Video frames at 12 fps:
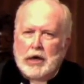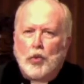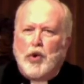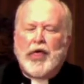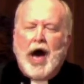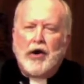
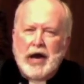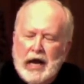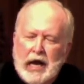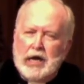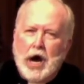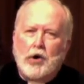without
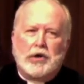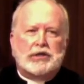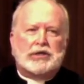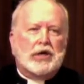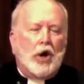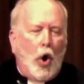any
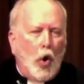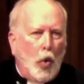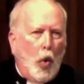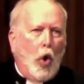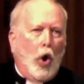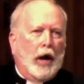notice or
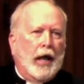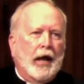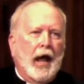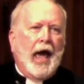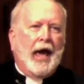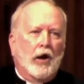warning
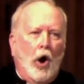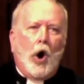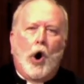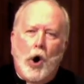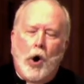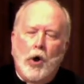at
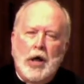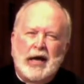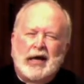all?